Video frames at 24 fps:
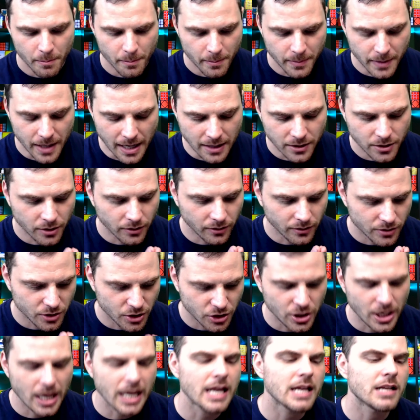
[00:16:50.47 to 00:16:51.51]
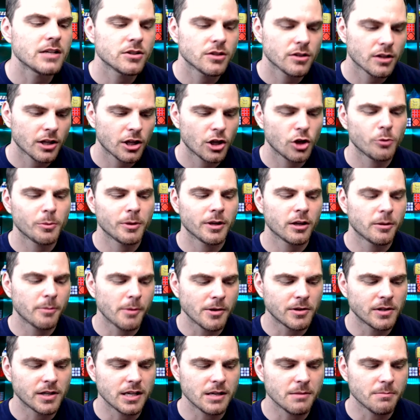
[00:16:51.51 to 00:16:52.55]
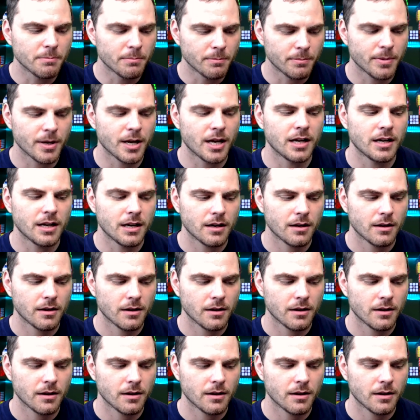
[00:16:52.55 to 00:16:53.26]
not just changed the cubing community, but